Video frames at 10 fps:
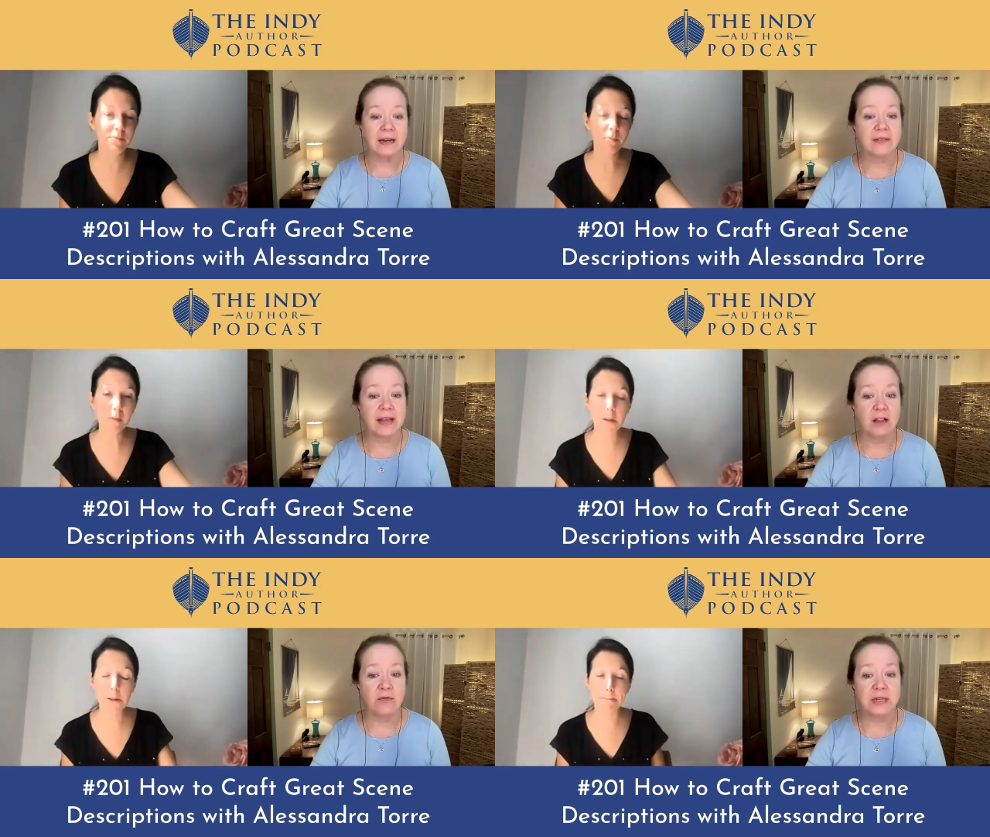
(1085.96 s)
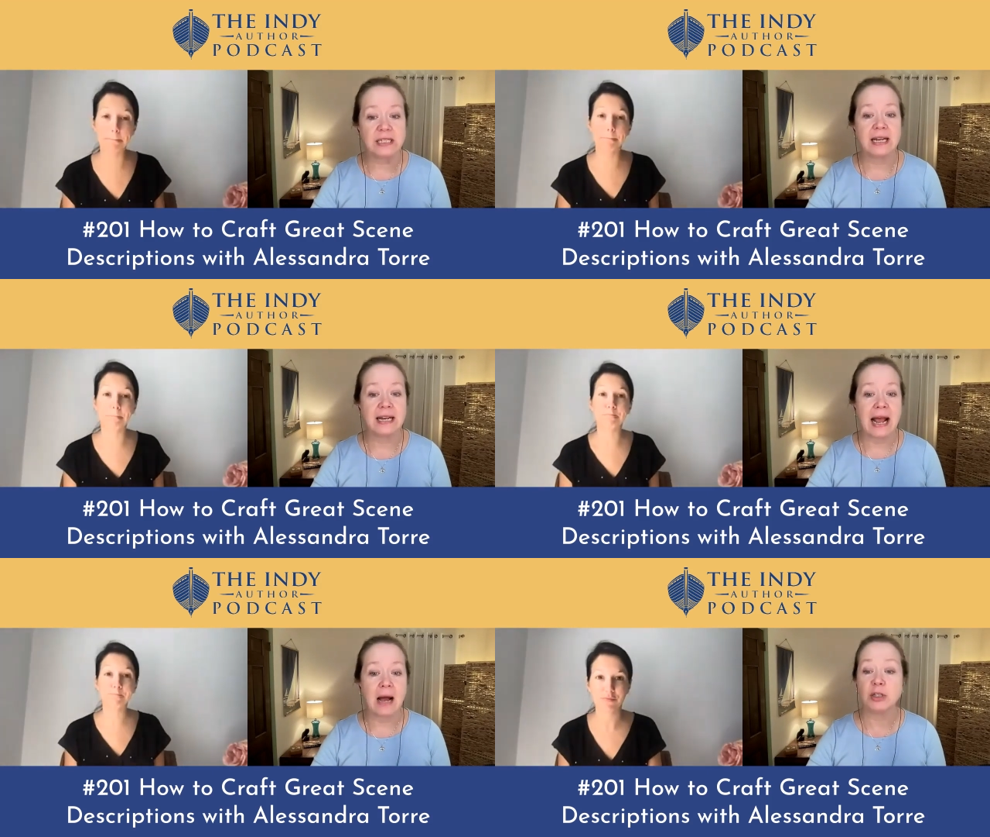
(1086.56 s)
Speaker 1: rate on a scale of one
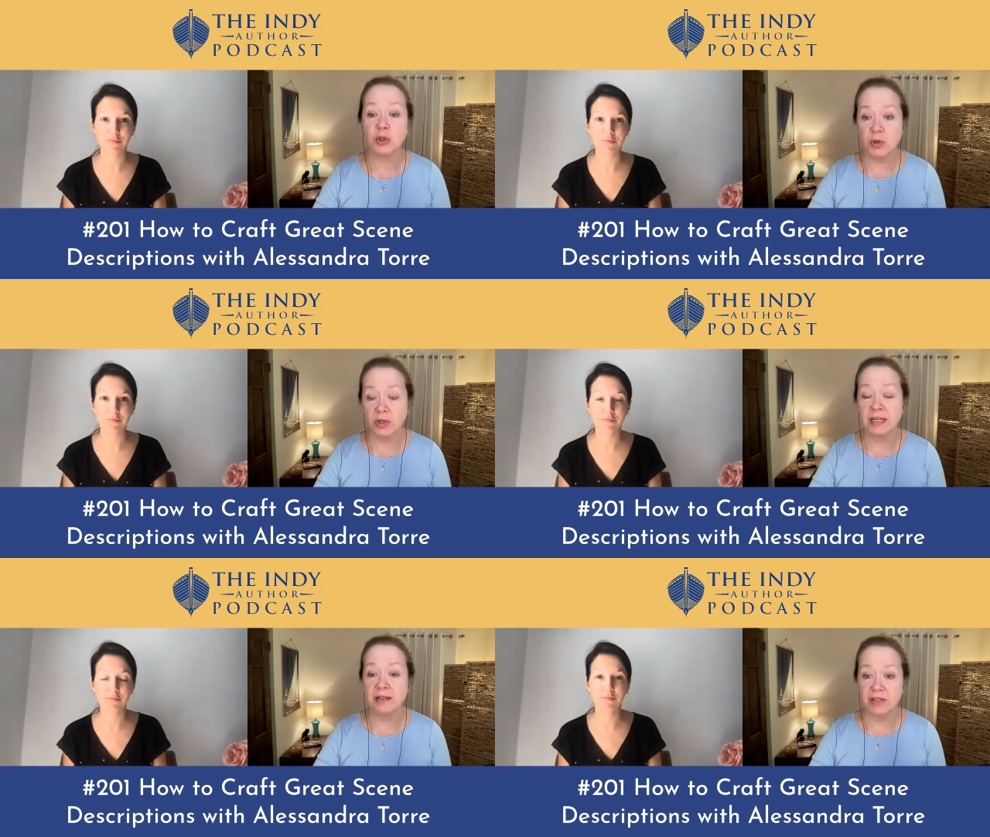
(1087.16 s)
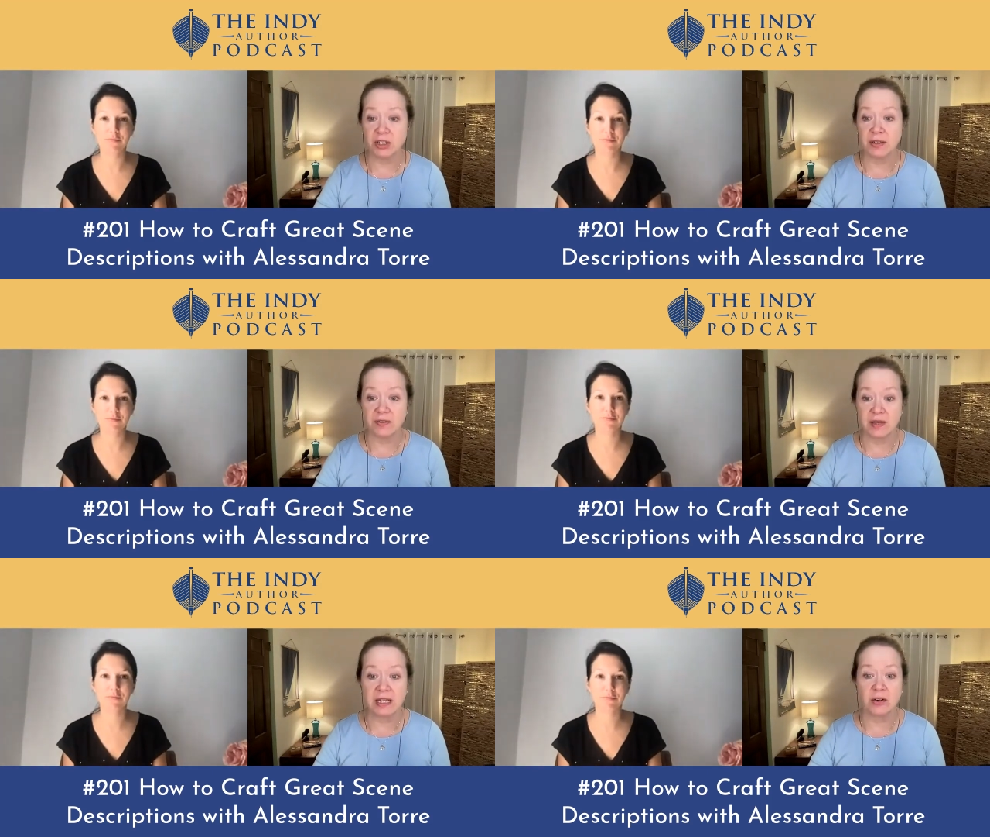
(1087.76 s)
to ten how much you could
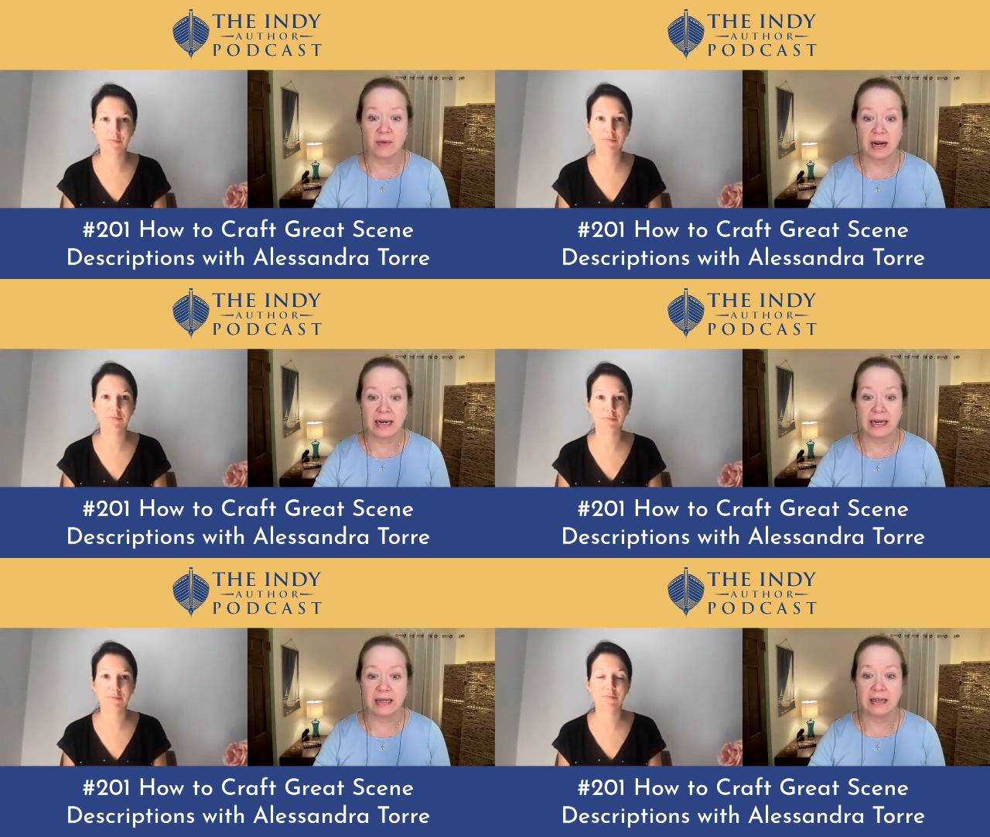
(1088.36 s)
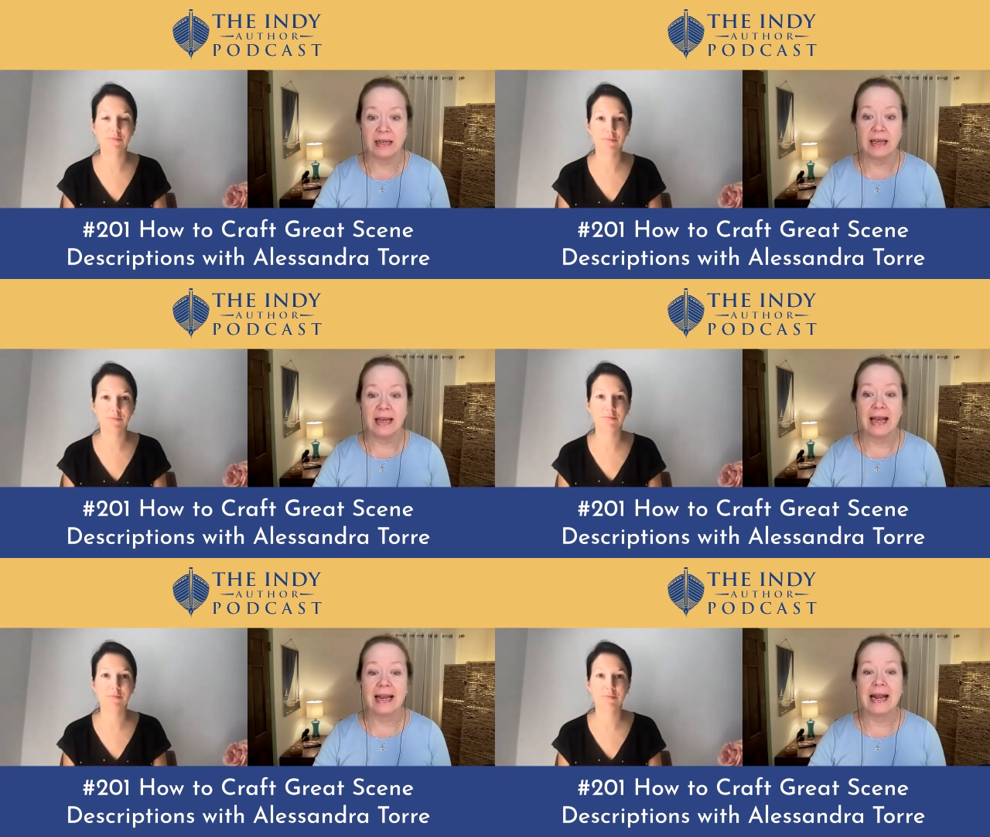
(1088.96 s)
envision the scene you're writing,
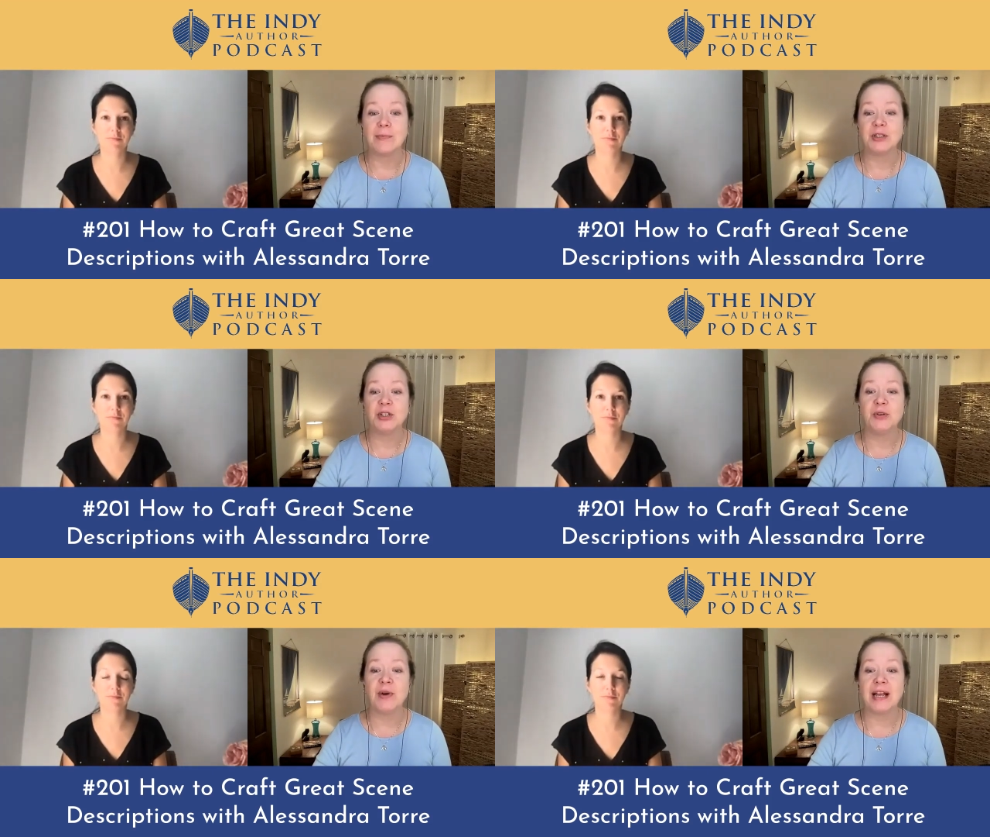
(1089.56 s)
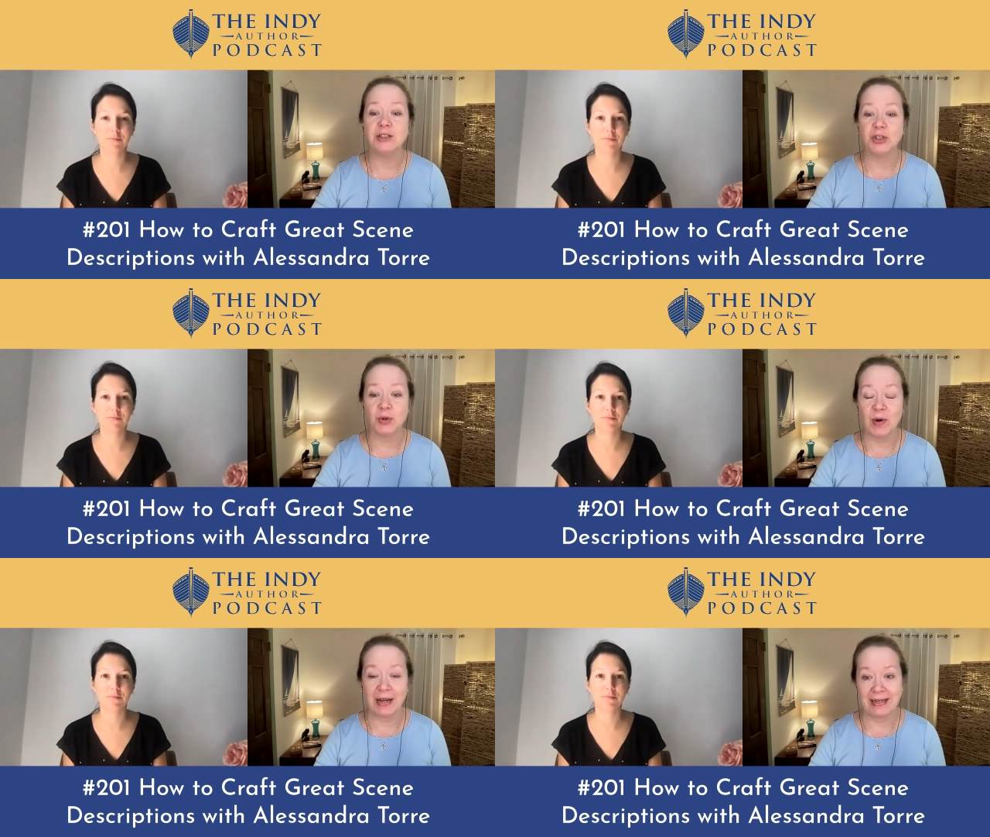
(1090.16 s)
and how much you
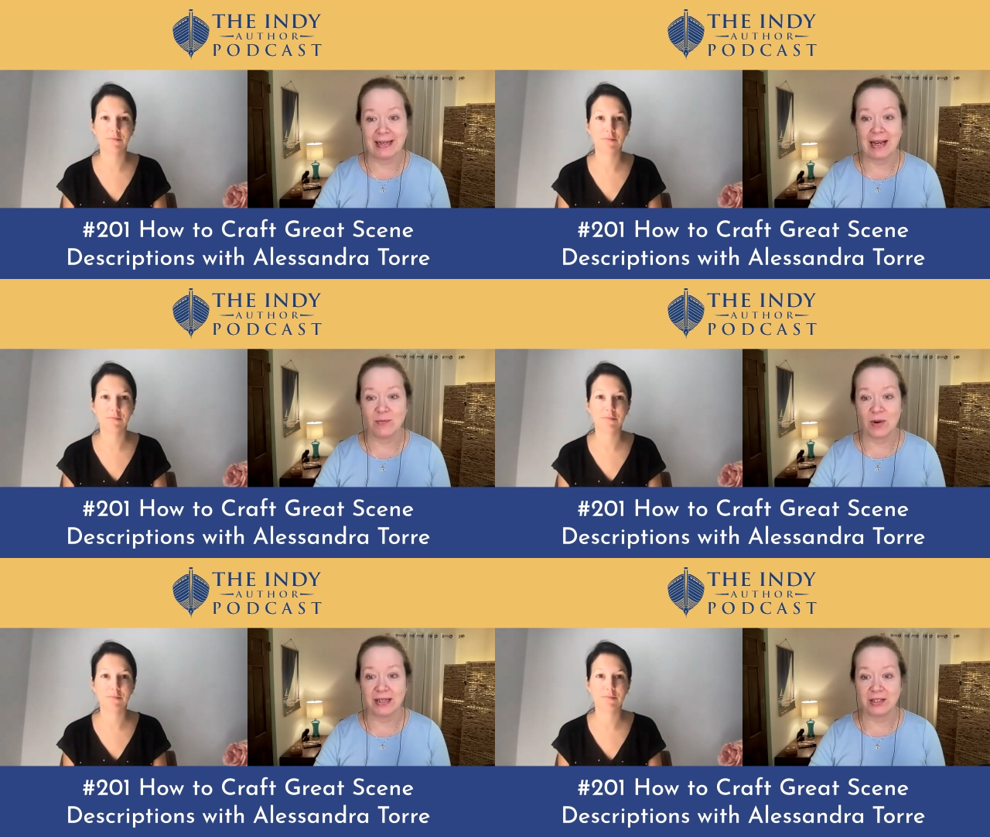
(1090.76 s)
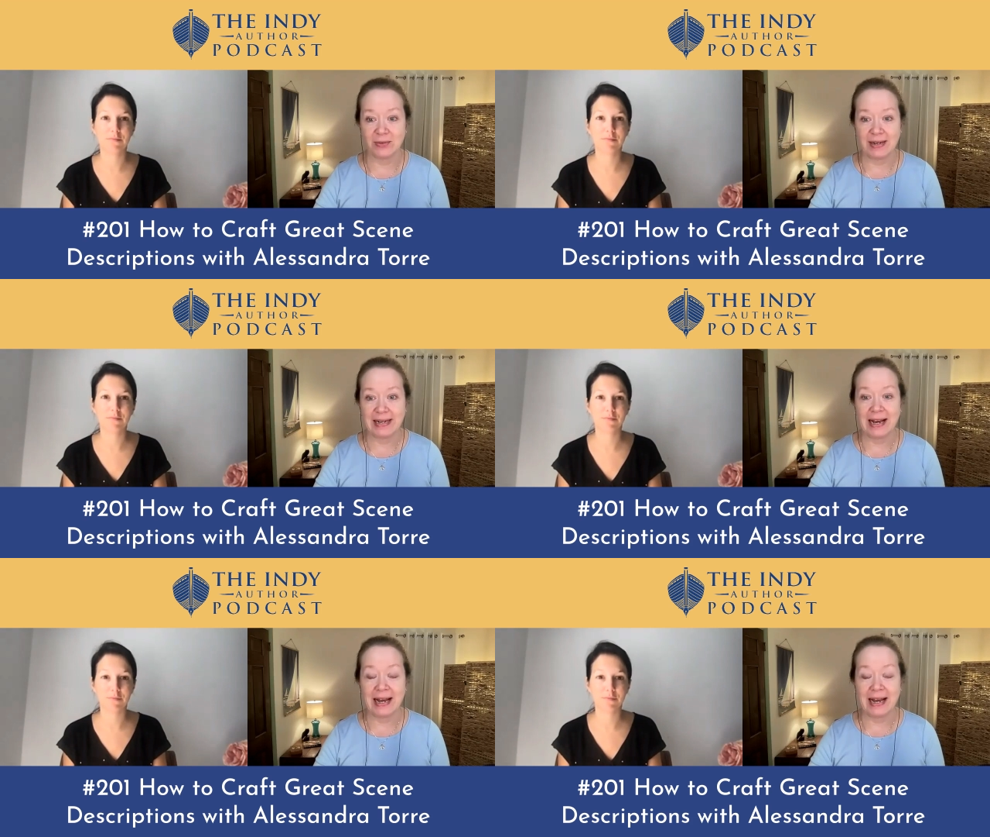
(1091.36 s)
enjoyed and wanted to